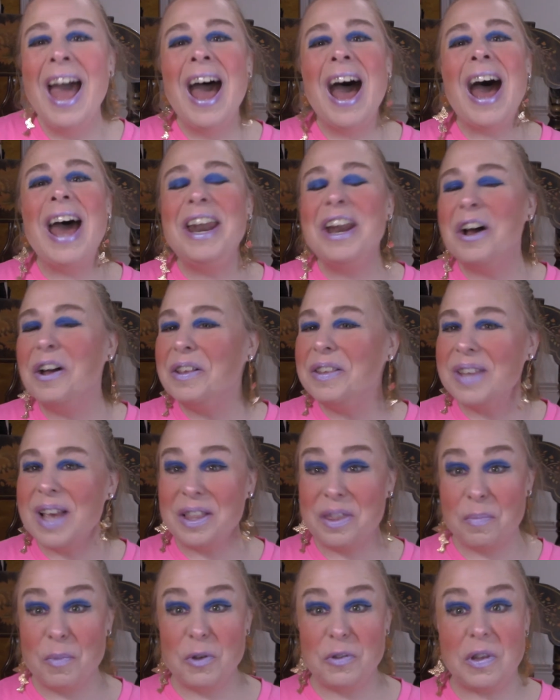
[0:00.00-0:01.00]
I know it's
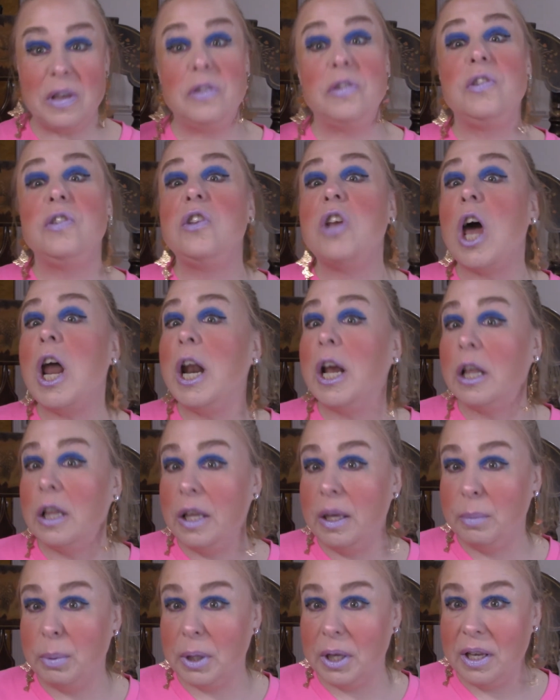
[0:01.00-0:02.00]
not the most
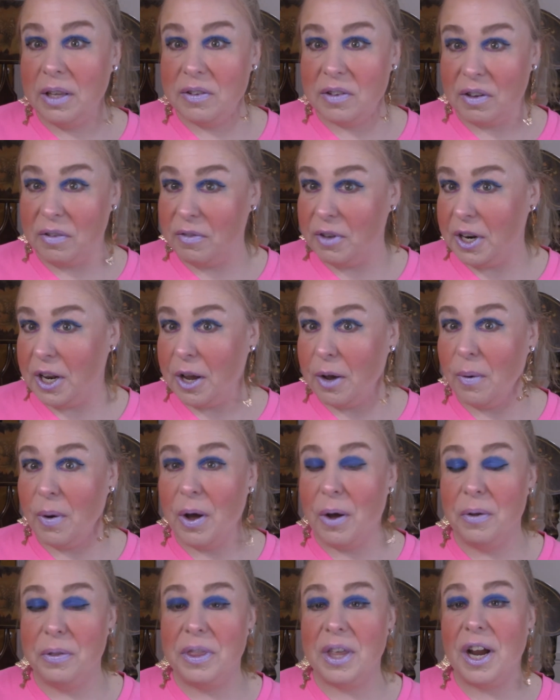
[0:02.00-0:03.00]
aesthetically pleasing video
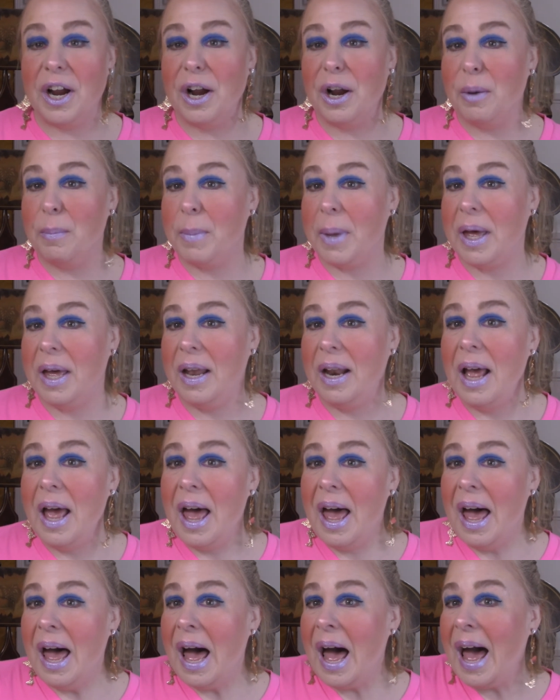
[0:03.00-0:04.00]
out there, but
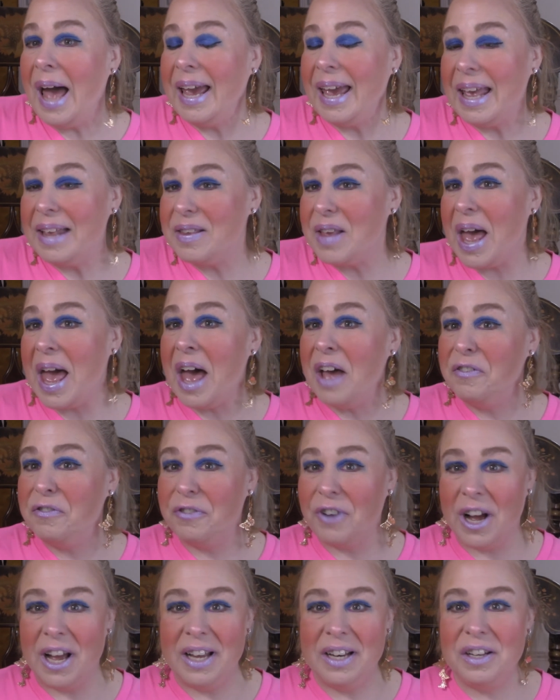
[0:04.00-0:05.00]
I guess I had
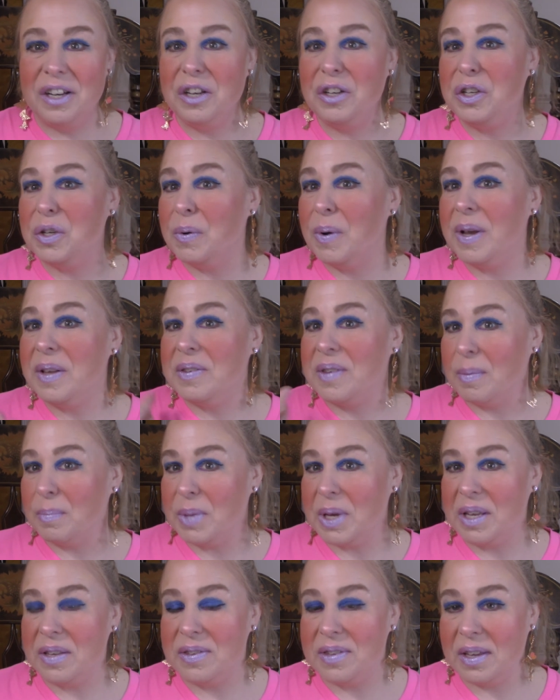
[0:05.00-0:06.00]
fun doing
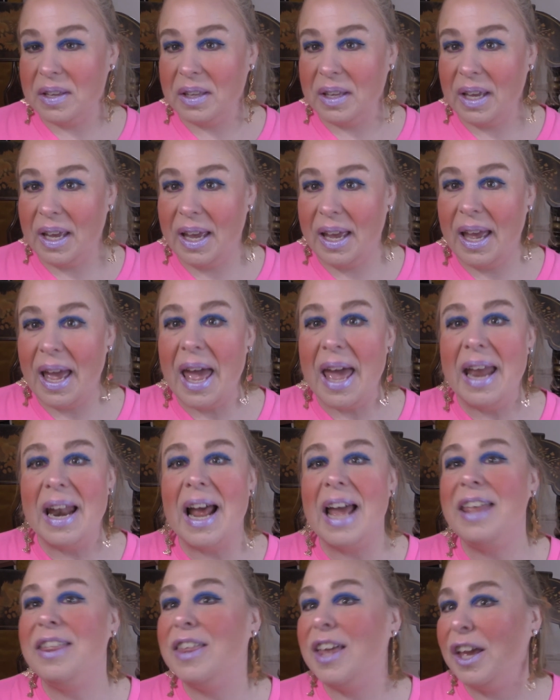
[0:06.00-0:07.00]
something silly, and
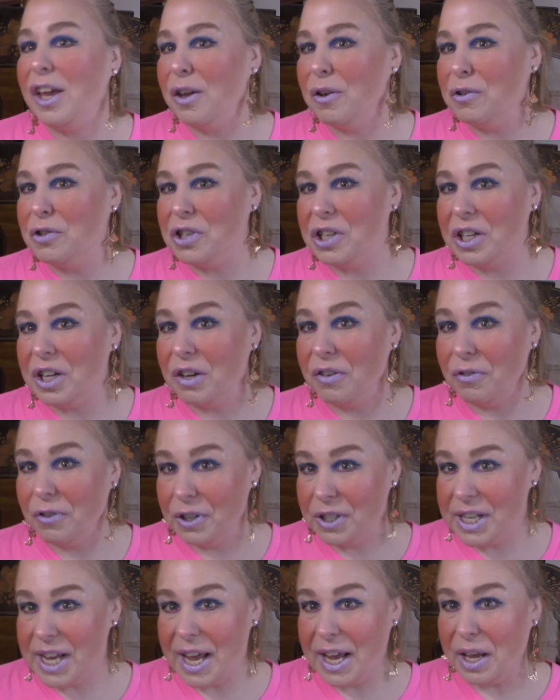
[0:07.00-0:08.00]
I thank you, Gina,
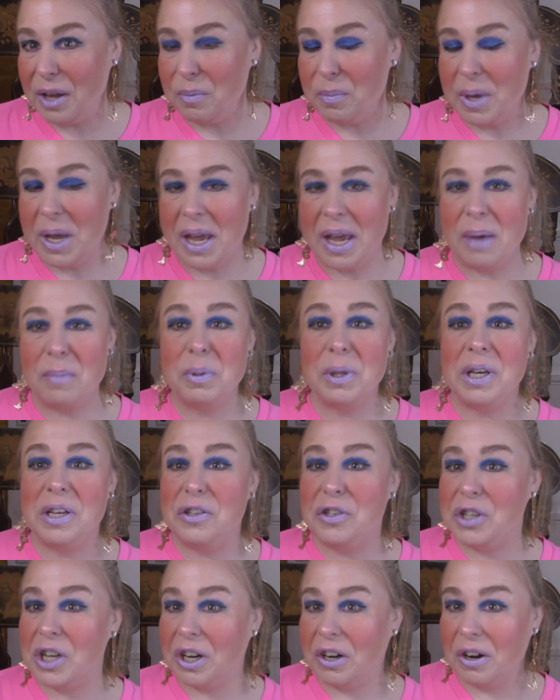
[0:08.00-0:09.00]
for tagging me.
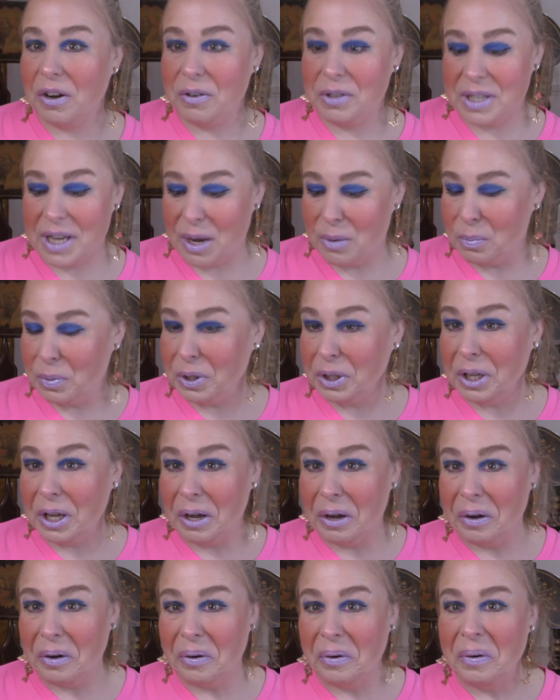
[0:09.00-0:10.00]
Please check her out down
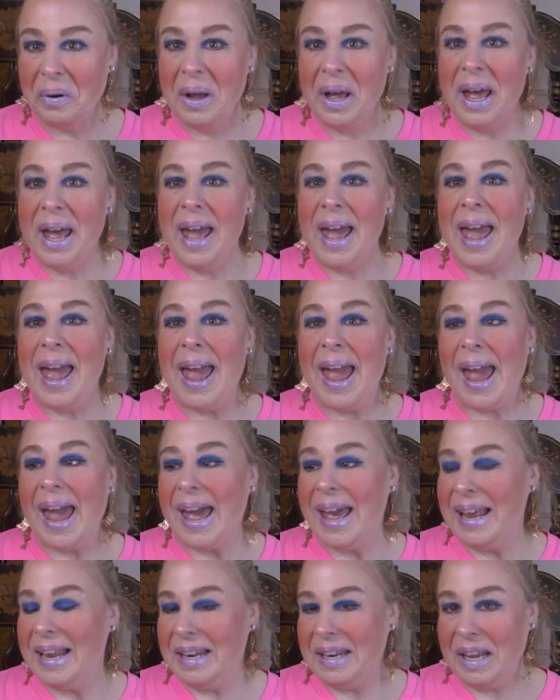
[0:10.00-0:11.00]
below,
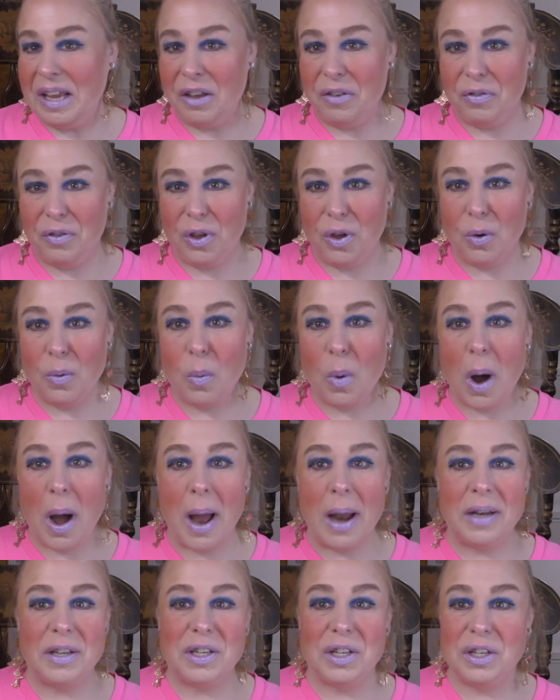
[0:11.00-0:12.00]
and if you
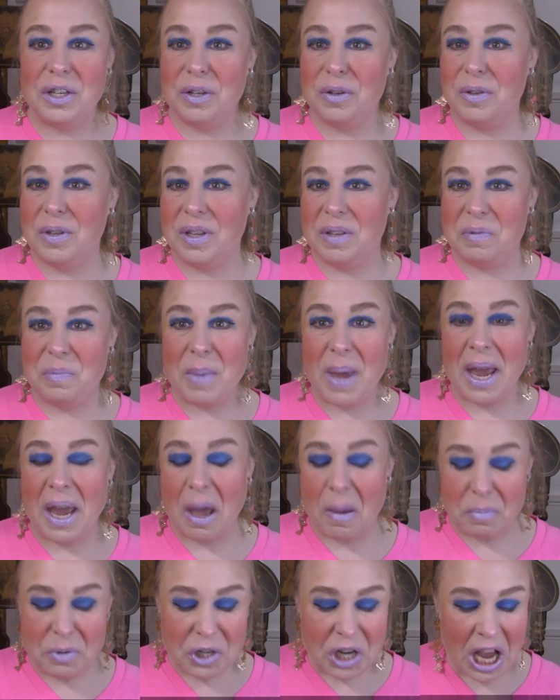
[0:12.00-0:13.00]
want to do this
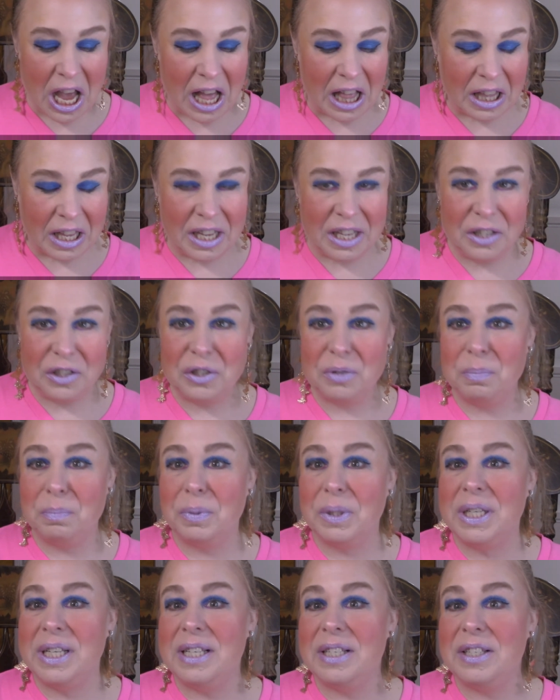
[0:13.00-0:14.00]
makeup challenge,
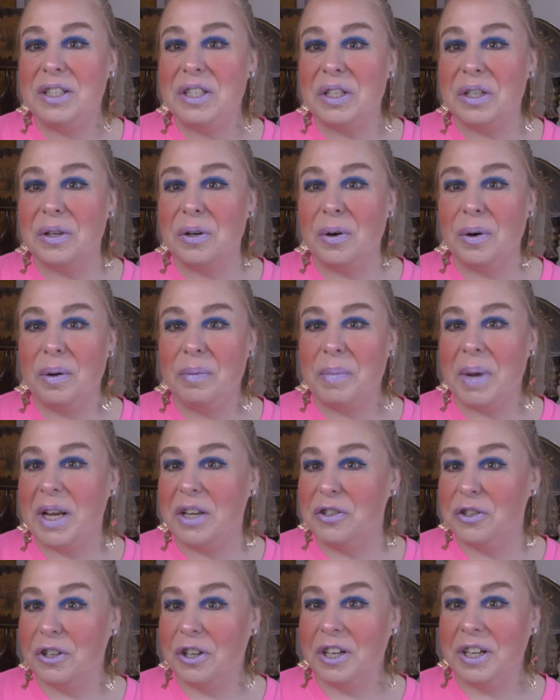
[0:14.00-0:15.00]
please do, and make
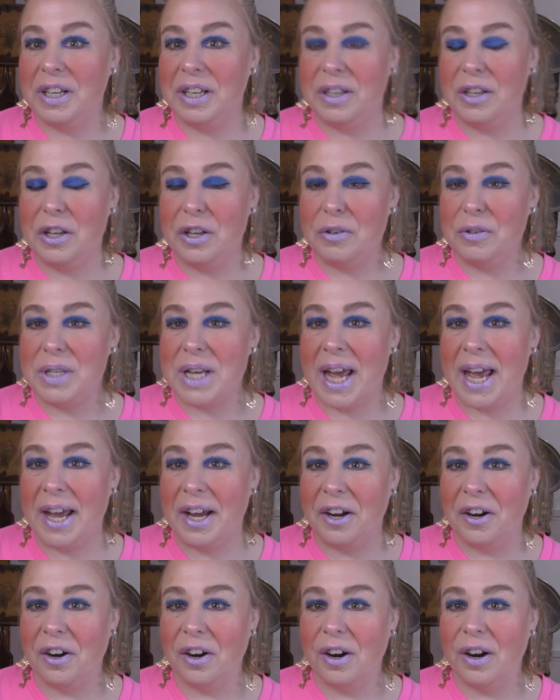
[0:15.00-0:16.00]
sure you, you
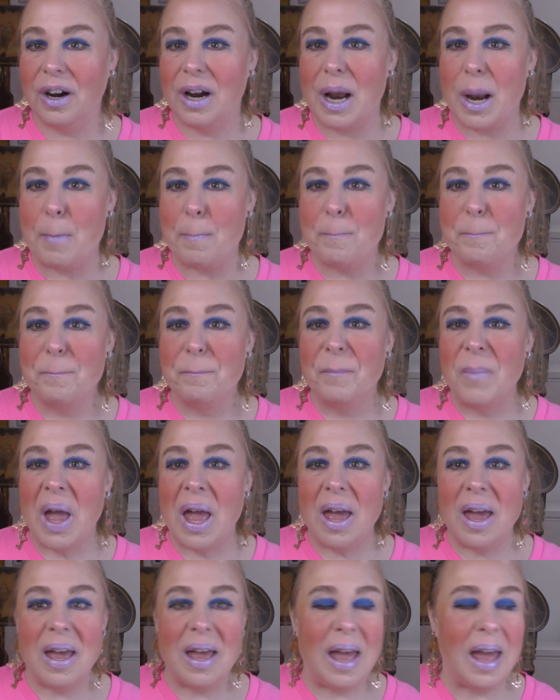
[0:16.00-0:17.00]
tag her and,
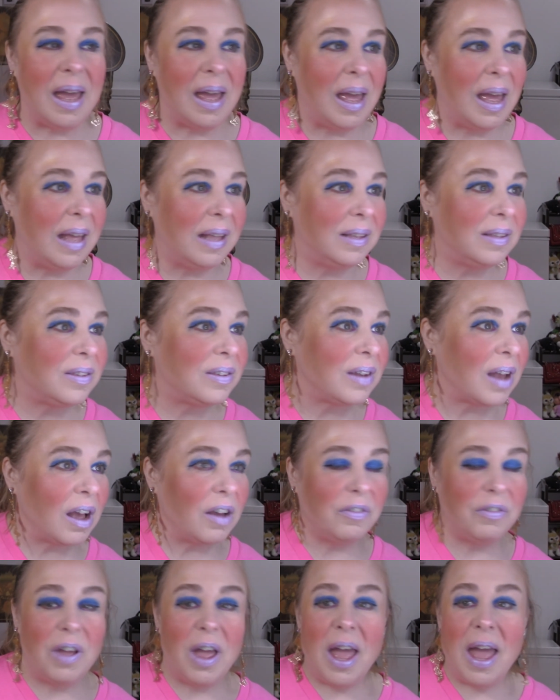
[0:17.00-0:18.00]
and, and
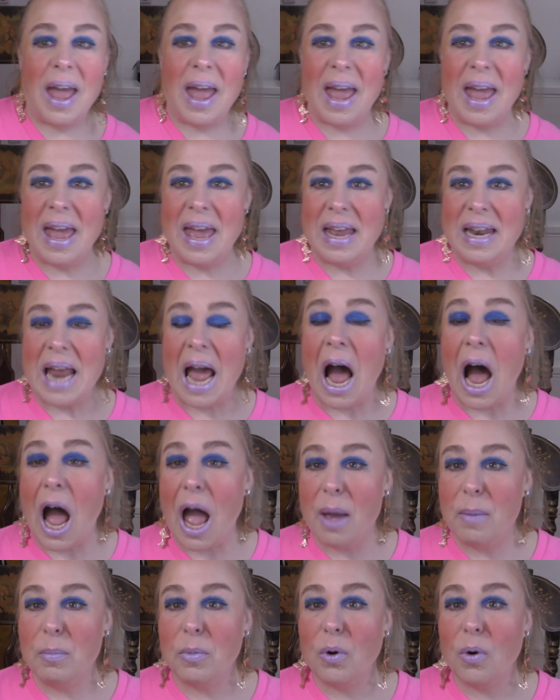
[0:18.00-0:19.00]
stuff. And
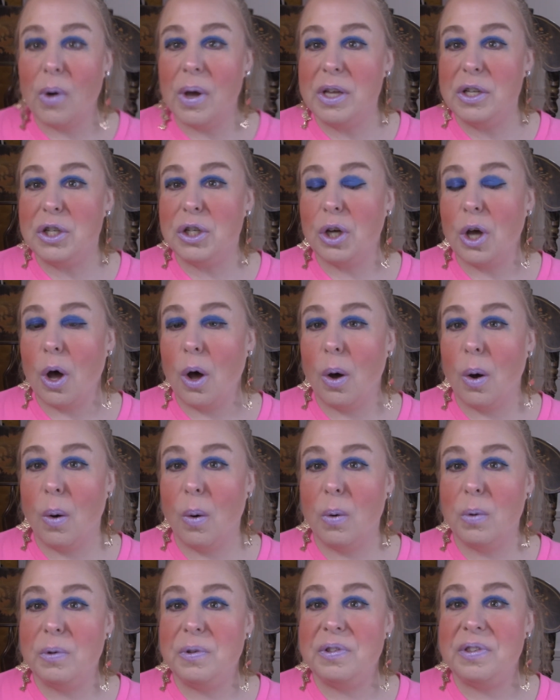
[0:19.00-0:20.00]
I'm going to
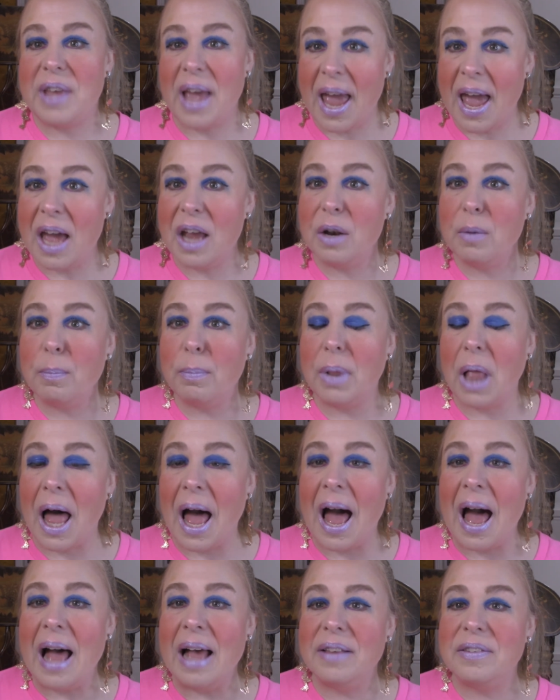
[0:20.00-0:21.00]
go
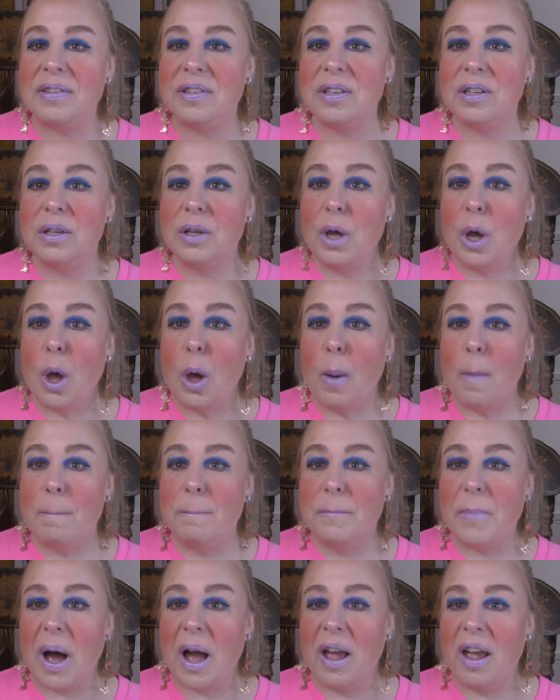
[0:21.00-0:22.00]
sandblast
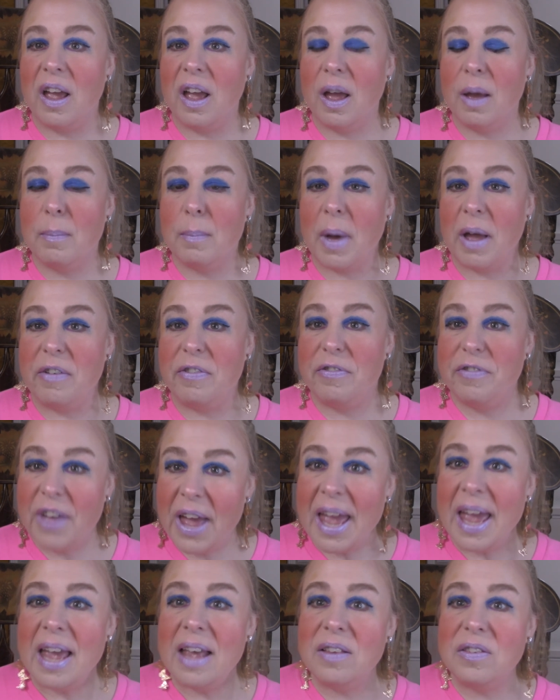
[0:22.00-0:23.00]
my, my
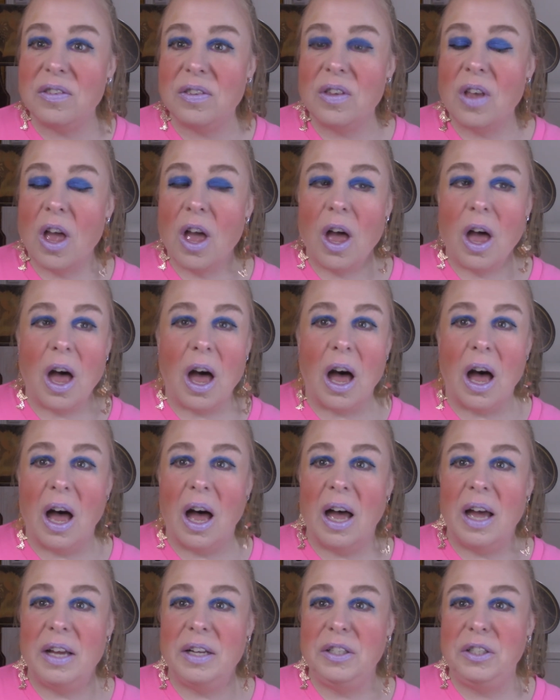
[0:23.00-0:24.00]
face,
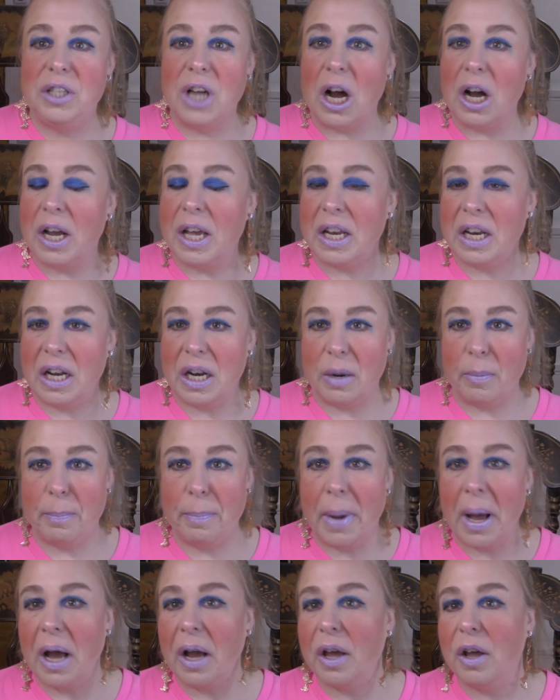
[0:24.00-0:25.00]
uh, dunk it in a
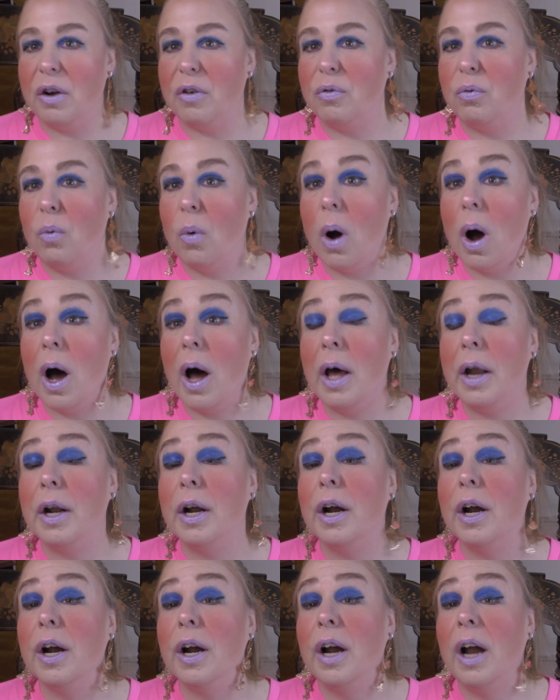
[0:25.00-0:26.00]
bucket of
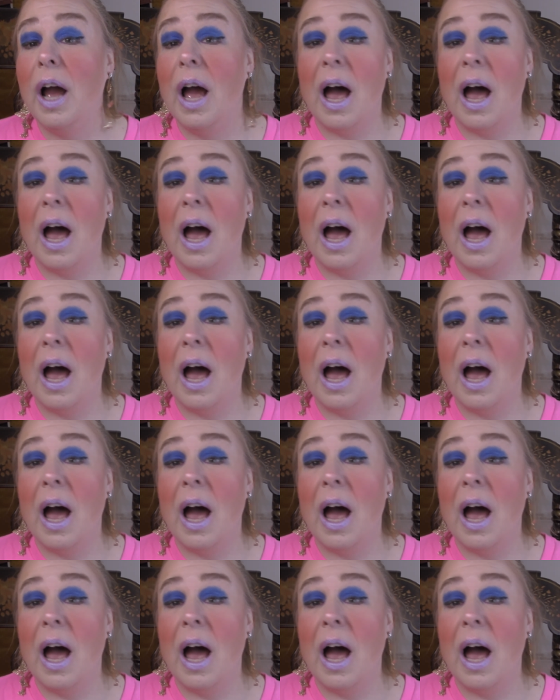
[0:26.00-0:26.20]
water.